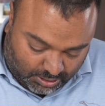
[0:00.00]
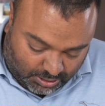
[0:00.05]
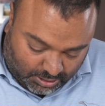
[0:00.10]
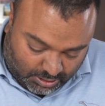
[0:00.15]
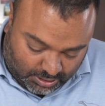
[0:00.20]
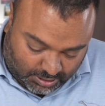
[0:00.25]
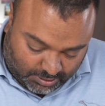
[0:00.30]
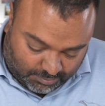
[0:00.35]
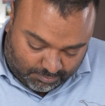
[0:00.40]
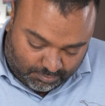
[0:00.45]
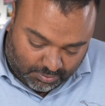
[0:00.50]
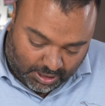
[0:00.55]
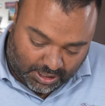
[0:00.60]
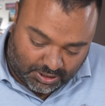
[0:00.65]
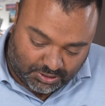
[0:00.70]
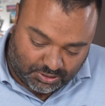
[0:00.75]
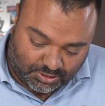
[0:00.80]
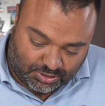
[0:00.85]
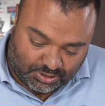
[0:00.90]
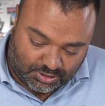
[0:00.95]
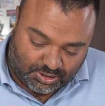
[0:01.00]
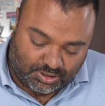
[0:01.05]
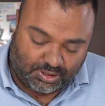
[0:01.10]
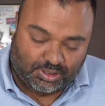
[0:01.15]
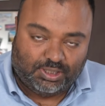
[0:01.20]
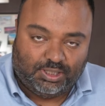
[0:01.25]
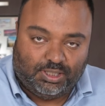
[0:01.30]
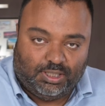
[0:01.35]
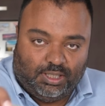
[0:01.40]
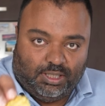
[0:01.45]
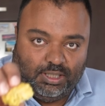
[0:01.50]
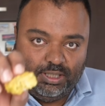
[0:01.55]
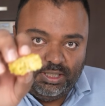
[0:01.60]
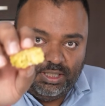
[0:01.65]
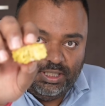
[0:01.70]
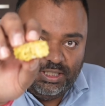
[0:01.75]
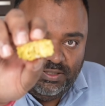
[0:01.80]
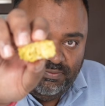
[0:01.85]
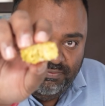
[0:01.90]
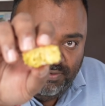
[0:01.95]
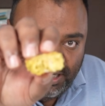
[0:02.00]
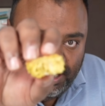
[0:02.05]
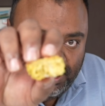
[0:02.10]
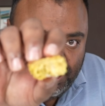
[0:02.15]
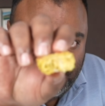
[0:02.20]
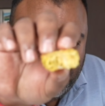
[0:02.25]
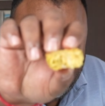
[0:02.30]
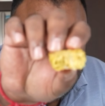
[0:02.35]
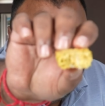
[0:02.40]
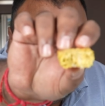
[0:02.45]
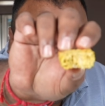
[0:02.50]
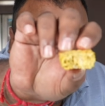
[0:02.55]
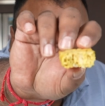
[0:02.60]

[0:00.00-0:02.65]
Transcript: as you can see, it's very